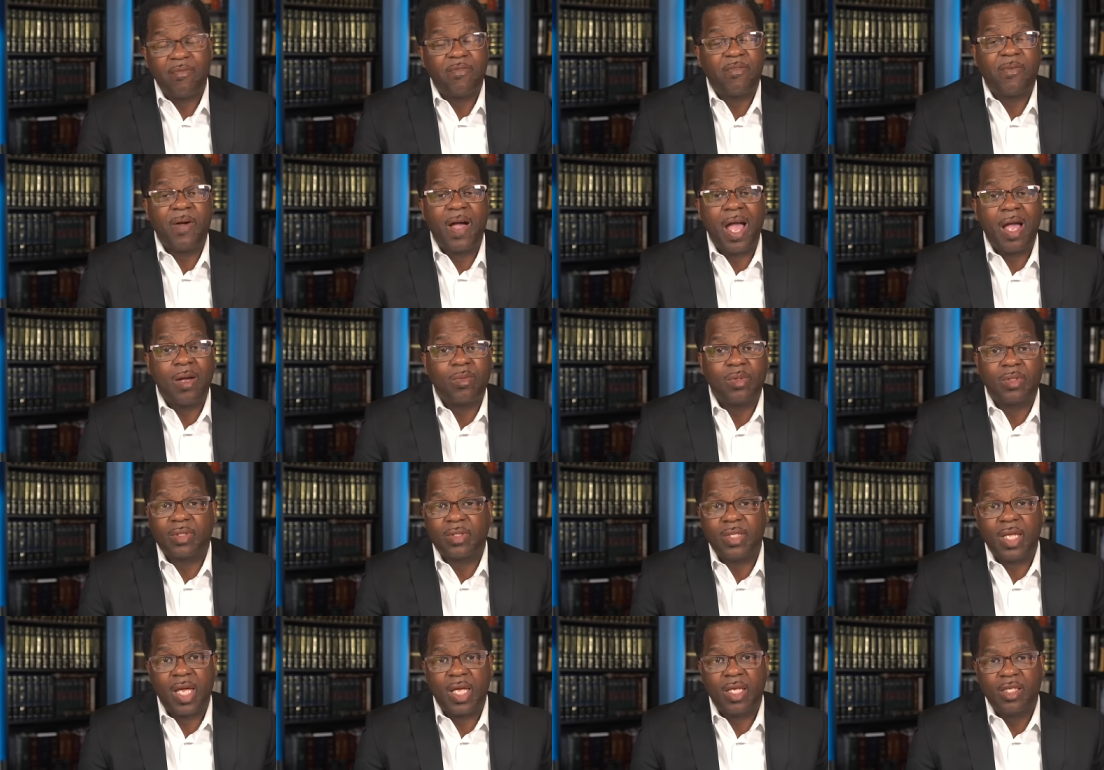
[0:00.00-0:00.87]
I'm fine
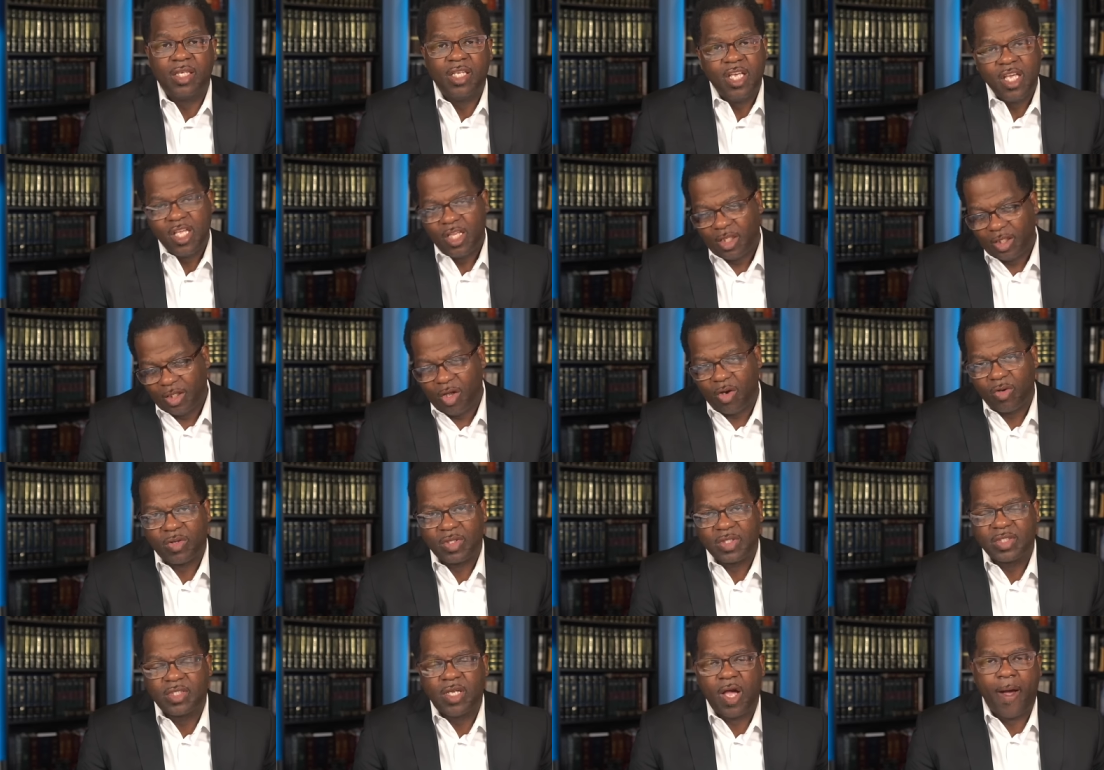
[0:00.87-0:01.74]
with that.
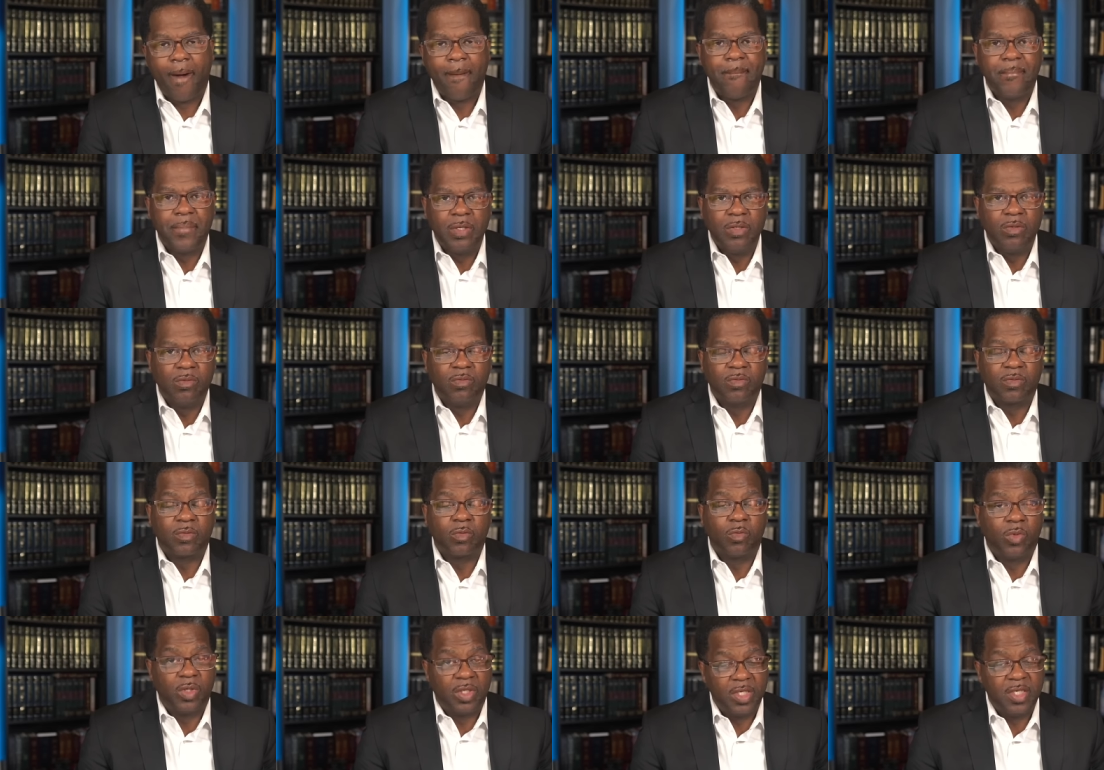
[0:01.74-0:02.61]
Long as God moves.